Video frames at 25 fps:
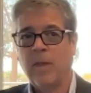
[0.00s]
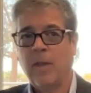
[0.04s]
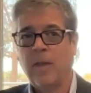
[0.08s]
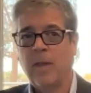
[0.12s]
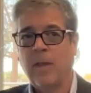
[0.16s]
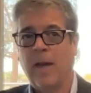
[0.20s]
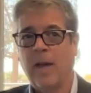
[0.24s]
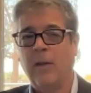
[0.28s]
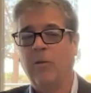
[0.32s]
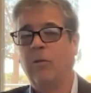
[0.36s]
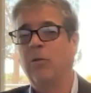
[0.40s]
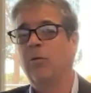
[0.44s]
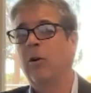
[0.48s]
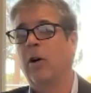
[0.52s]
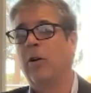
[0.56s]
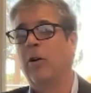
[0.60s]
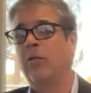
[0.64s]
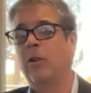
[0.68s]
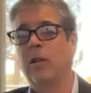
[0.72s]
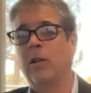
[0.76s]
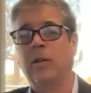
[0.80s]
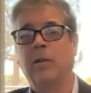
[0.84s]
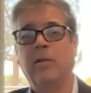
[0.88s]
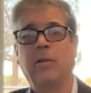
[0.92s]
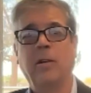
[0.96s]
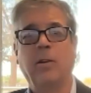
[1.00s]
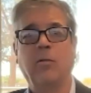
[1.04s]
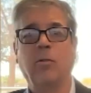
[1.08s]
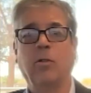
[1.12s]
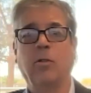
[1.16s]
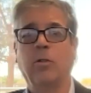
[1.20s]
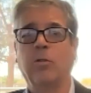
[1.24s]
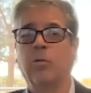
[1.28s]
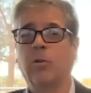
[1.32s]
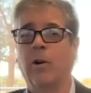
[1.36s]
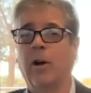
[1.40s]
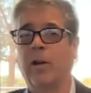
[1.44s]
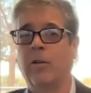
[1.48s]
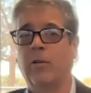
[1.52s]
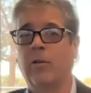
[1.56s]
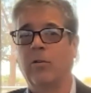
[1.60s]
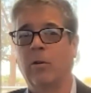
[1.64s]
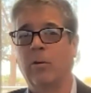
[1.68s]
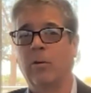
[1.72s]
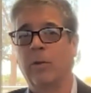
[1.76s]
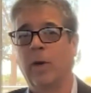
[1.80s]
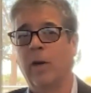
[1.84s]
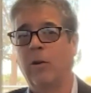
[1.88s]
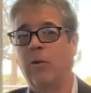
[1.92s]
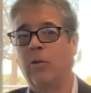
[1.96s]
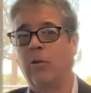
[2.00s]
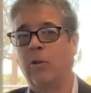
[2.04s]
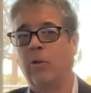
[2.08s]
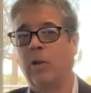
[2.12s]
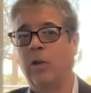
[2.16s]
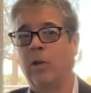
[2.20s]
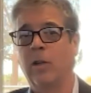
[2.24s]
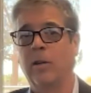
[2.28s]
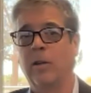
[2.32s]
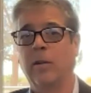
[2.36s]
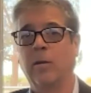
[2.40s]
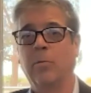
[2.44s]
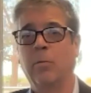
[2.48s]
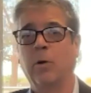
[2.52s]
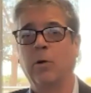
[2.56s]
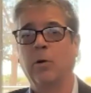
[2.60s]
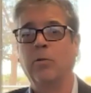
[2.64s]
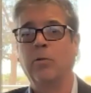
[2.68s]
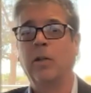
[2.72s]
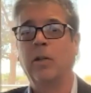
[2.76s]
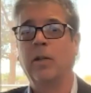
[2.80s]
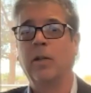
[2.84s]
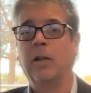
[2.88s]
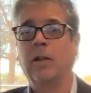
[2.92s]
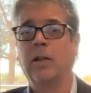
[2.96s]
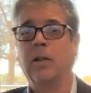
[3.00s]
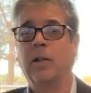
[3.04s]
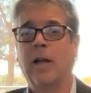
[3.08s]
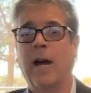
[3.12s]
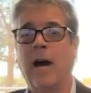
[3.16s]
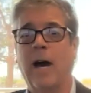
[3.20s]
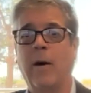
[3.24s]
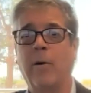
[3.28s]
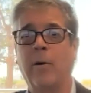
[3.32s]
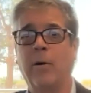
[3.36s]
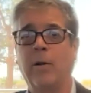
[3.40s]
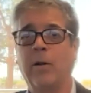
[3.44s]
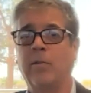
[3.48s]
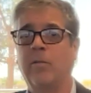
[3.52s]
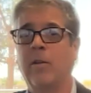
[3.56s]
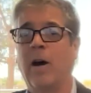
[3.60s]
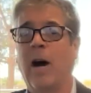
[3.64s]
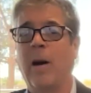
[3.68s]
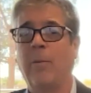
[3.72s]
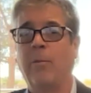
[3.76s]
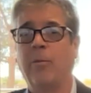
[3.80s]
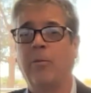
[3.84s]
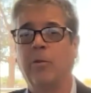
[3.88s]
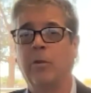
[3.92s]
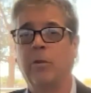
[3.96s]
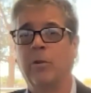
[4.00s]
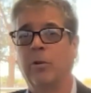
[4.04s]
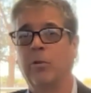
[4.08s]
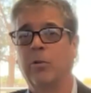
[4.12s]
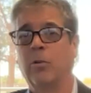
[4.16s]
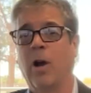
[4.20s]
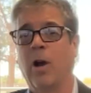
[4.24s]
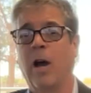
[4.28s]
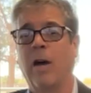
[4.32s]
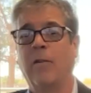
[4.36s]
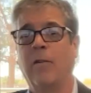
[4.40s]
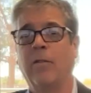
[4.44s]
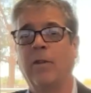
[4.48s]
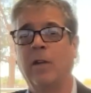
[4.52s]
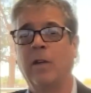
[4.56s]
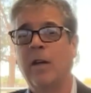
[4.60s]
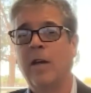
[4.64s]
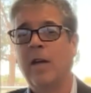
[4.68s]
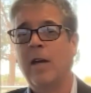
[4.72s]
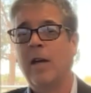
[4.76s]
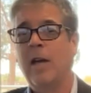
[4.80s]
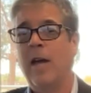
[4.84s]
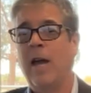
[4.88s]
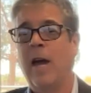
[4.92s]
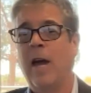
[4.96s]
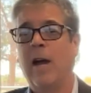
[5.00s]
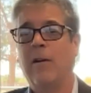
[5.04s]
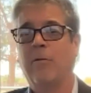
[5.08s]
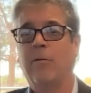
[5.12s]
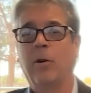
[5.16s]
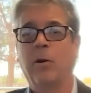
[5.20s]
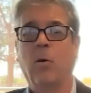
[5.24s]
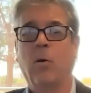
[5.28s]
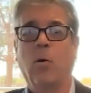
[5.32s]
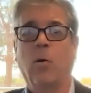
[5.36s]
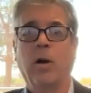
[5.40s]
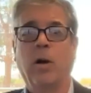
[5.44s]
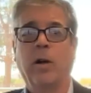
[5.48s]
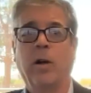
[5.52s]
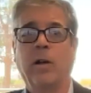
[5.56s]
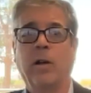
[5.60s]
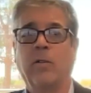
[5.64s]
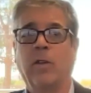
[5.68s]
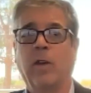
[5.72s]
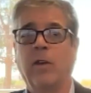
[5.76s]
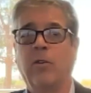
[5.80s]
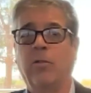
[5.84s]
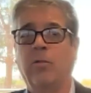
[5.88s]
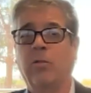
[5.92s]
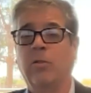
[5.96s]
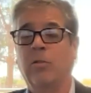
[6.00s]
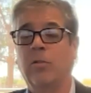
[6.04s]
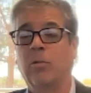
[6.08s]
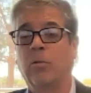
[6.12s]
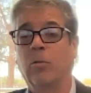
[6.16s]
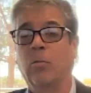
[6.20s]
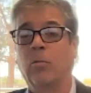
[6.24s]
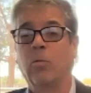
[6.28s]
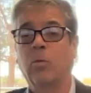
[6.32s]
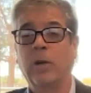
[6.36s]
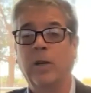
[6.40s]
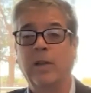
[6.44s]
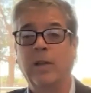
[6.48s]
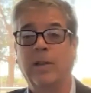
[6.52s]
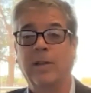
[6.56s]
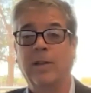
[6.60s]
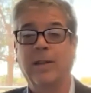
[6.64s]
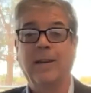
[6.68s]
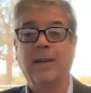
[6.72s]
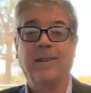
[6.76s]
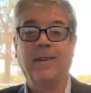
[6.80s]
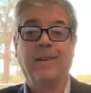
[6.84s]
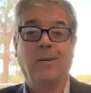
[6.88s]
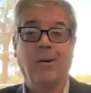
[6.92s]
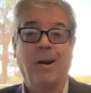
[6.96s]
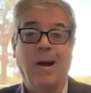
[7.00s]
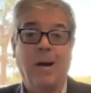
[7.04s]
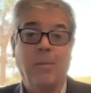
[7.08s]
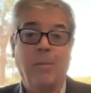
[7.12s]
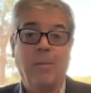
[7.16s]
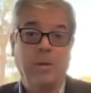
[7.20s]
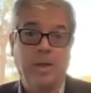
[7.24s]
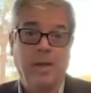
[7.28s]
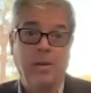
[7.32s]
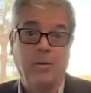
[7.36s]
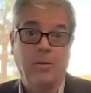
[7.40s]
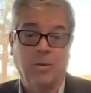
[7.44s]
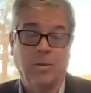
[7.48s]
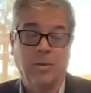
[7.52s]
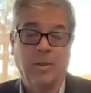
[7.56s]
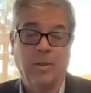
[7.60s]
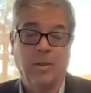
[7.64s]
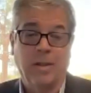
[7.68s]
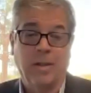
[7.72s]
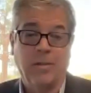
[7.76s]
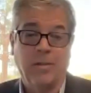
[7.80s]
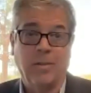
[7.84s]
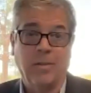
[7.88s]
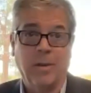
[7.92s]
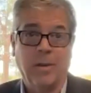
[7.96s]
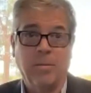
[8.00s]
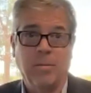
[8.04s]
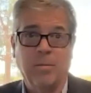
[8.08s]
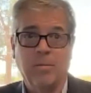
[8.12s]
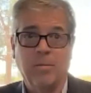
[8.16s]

As you've all seen, digital transformation and the multi-cloud adoption are driving every organization to rethink their application landscape.